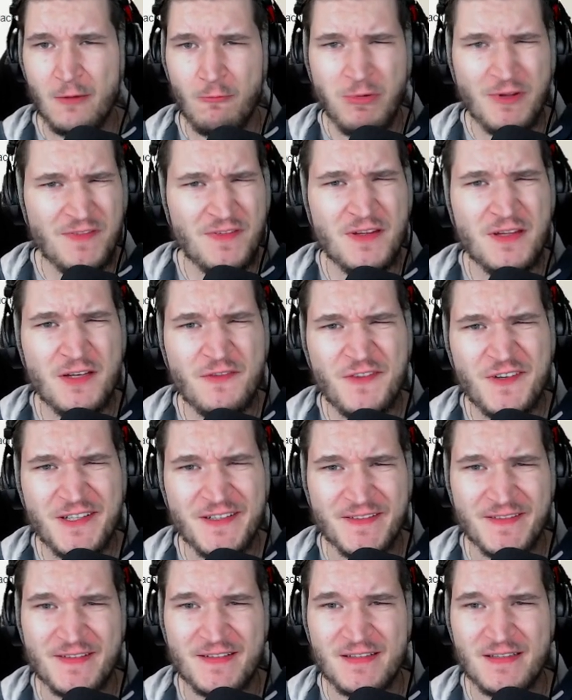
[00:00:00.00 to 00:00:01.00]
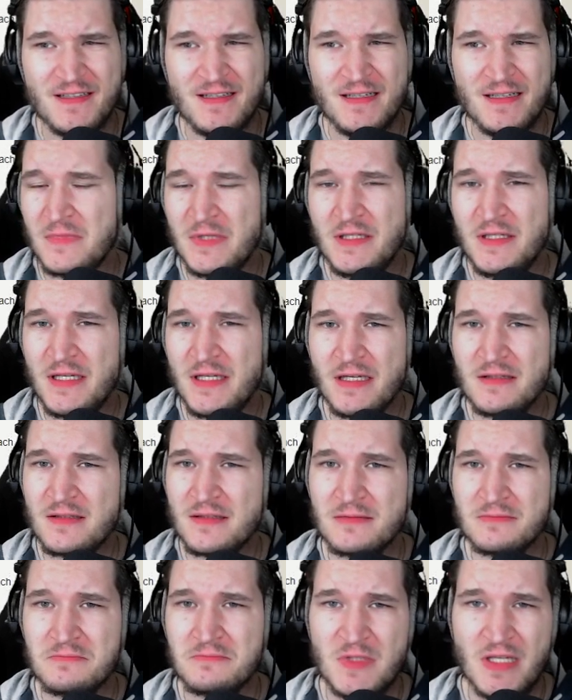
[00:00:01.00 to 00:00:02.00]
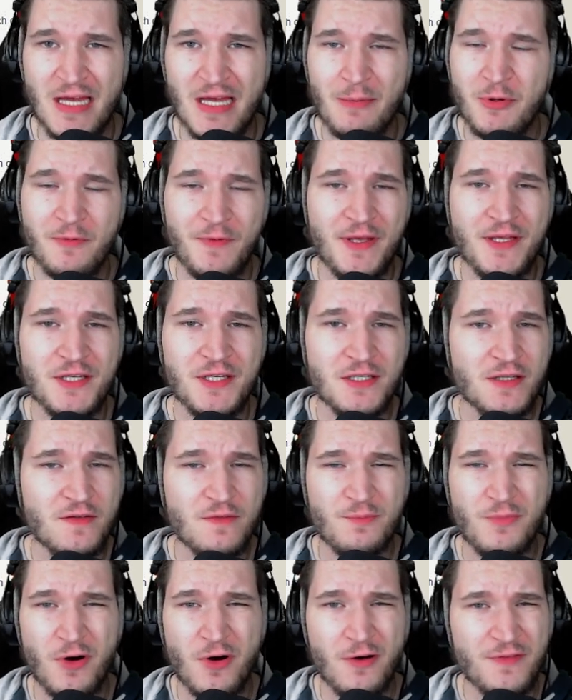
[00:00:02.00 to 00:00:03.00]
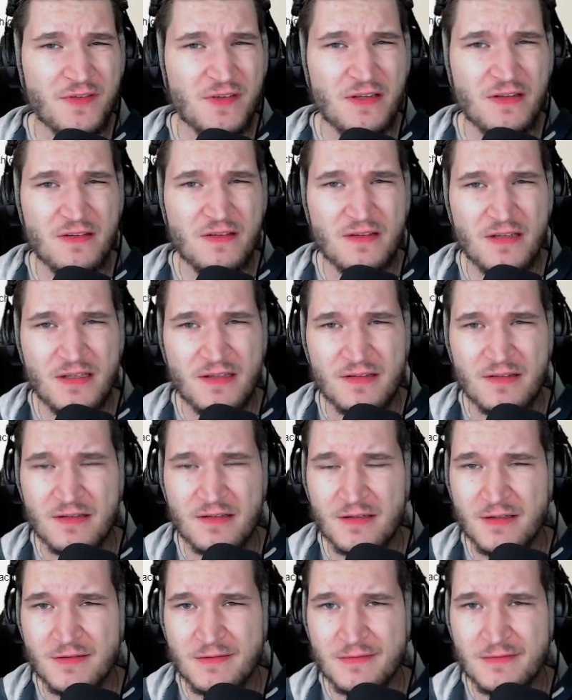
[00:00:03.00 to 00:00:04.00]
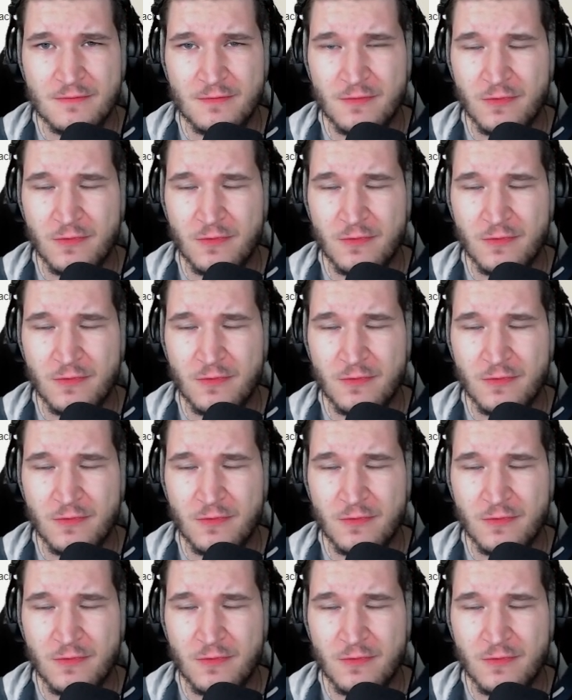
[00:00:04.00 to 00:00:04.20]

What's the difference? In the end, the abbreviation is both CCs, you know?